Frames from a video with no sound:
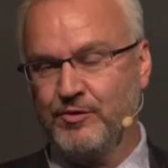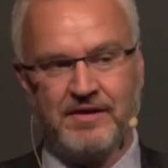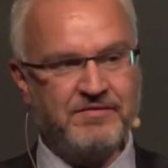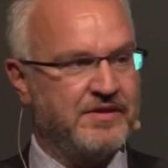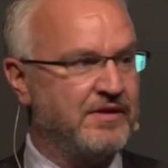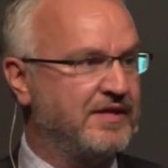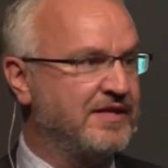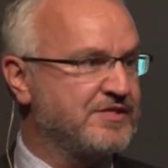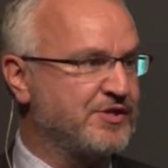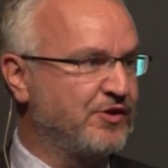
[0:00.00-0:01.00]
even
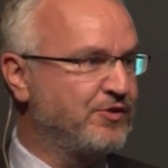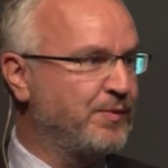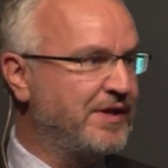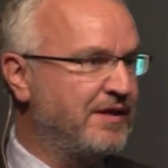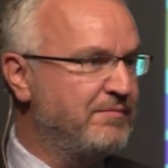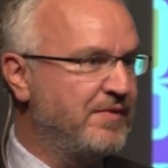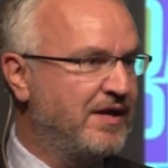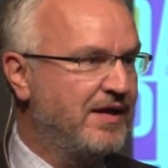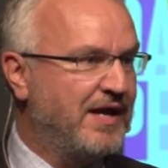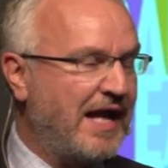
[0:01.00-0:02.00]
did a stunt with him
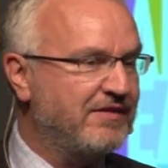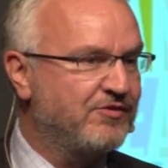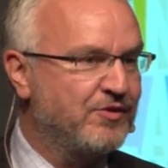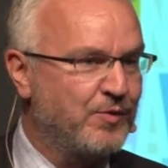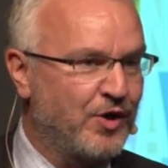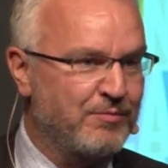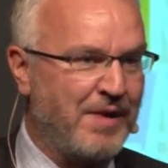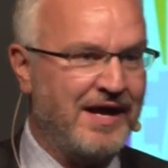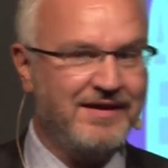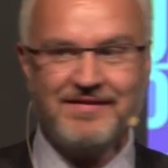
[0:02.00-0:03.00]
at the World
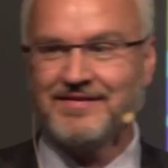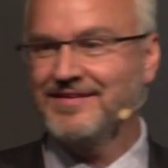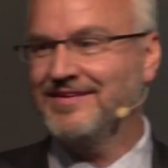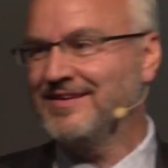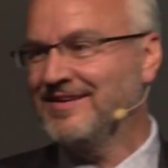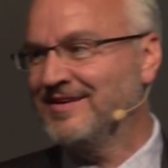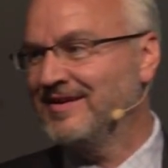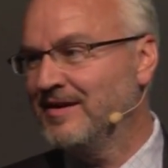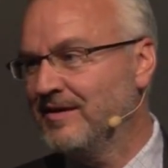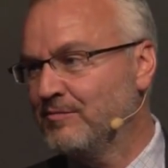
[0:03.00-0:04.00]
Bank uh,
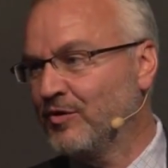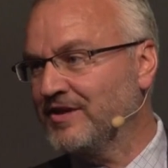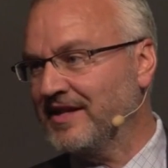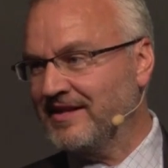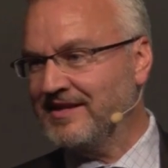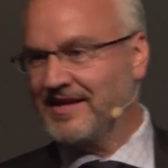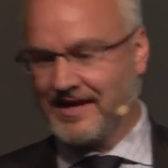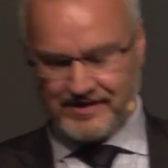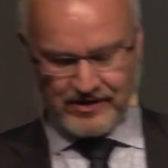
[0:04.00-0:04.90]
more than a decade